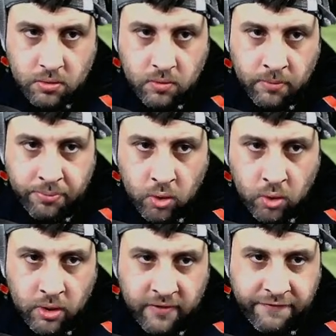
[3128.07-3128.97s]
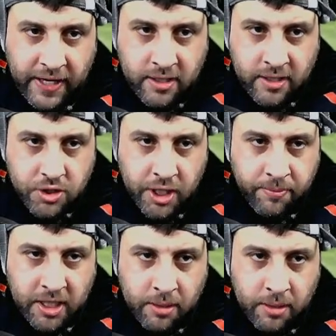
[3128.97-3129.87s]
ball eventually
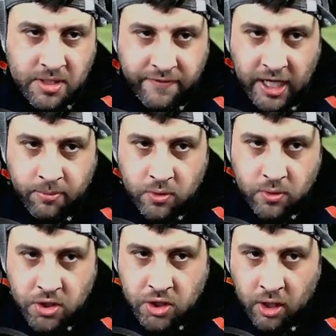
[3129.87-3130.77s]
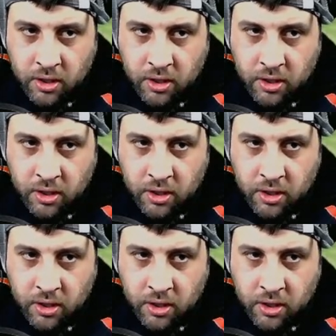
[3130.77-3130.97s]
becomes available to Scotland